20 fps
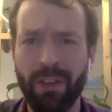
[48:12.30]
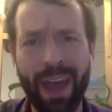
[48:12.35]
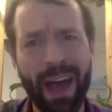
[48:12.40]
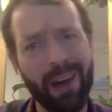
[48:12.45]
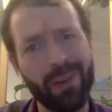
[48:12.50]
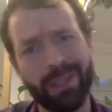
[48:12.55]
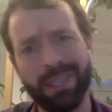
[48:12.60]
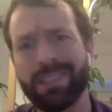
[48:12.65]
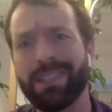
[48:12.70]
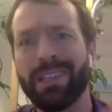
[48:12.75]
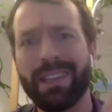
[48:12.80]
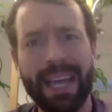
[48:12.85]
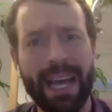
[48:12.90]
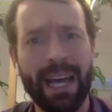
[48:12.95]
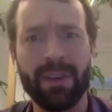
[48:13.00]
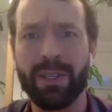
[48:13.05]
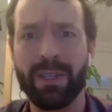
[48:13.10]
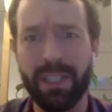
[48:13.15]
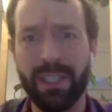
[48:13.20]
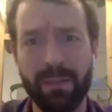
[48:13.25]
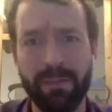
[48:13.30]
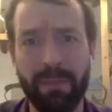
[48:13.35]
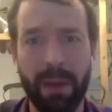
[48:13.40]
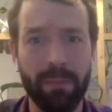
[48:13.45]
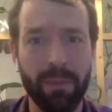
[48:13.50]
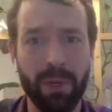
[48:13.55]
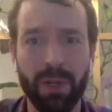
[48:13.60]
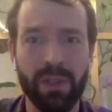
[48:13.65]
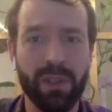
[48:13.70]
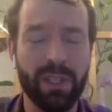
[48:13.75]
thousands and thousands of
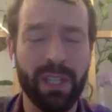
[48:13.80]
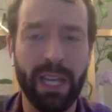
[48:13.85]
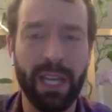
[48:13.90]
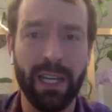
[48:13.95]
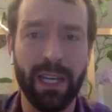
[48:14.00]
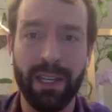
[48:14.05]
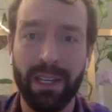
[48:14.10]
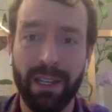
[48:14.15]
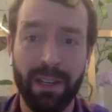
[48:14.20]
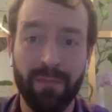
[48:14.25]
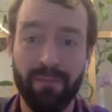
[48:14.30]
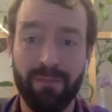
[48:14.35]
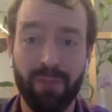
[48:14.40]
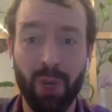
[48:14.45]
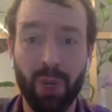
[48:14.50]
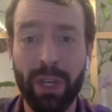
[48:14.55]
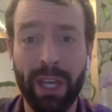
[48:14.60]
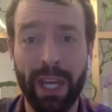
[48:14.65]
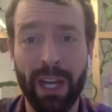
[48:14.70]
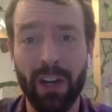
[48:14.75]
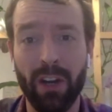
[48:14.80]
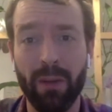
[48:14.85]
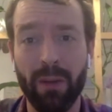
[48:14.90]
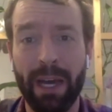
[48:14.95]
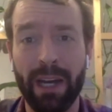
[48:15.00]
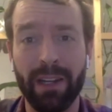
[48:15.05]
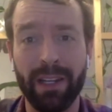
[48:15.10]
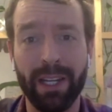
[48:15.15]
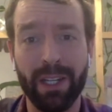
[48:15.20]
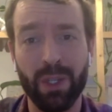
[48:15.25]
members that don't care
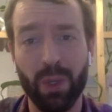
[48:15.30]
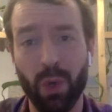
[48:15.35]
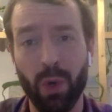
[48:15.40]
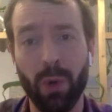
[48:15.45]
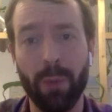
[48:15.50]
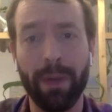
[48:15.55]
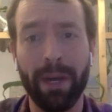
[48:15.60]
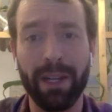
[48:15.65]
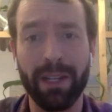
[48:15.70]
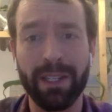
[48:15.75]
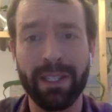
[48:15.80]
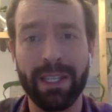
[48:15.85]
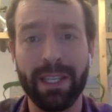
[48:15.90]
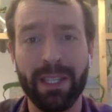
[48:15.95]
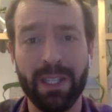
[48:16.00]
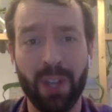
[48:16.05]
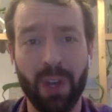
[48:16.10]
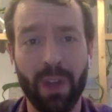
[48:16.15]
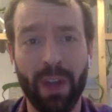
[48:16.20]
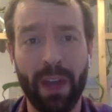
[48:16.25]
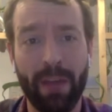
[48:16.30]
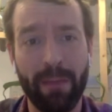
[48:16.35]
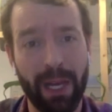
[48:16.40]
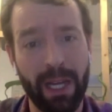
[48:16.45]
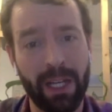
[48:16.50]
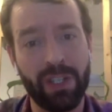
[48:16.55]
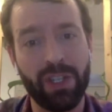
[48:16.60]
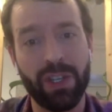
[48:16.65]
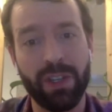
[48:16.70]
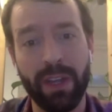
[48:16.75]
about electoral politics all that
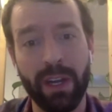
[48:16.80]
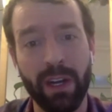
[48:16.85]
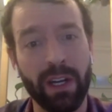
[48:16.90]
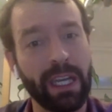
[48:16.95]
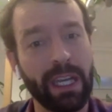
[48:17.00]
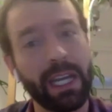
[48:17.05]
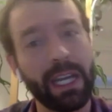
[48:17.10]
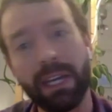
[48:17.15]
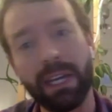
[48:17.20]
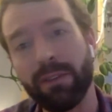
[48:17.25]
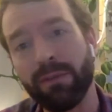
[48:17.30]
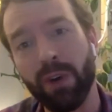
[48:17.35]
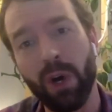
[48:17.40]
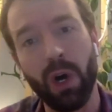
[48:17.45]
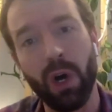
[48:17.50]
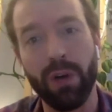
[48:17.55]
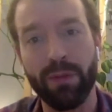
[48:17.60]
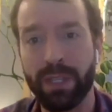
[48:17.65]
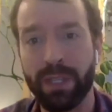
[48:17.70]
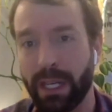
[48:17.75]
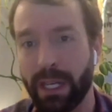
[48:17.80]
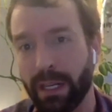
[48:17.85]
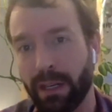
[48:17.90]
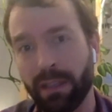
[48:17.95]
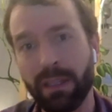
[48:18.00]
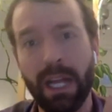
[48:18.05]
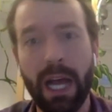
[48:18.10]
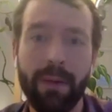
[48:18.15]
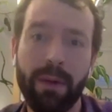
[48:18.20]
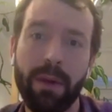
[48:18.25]
much, that are getting involved
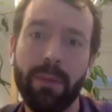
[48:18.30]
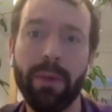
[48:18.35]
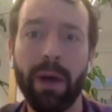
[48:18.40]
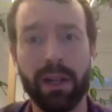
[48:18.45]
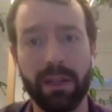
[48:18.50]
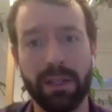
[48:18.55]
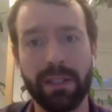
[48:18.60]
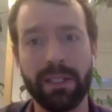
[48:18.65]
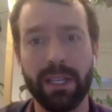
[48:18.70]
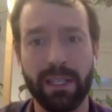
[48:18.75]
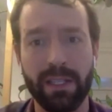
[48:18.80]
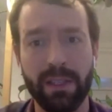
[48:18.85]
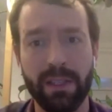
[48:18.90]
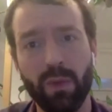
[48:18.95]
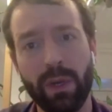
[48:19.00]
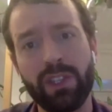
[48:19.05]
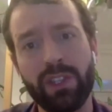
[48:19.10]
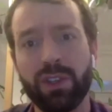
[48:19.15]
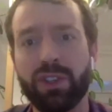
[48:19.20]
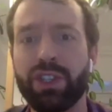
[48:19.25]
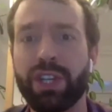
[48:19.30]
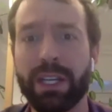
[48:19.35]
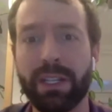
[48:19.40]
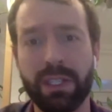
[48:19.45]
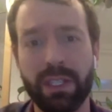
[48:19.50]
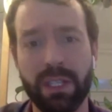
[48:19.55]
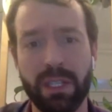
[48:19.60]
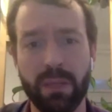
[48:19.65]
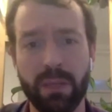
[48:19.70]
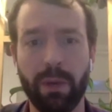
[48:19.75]
in climate politics and racial
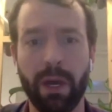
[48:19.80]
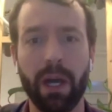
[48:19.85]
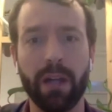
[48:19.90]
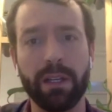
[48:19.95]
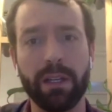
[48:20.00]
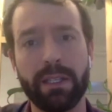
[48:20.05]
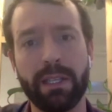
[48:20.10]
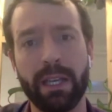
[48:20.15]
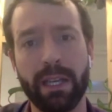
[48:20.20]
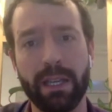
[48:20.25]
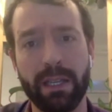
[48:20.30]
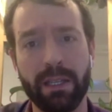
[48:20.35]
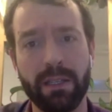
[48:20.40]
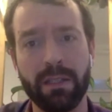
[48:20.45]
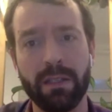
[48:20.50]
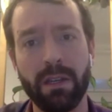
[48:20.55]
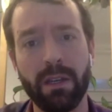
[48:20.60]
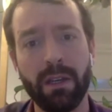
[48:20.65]
justice politics,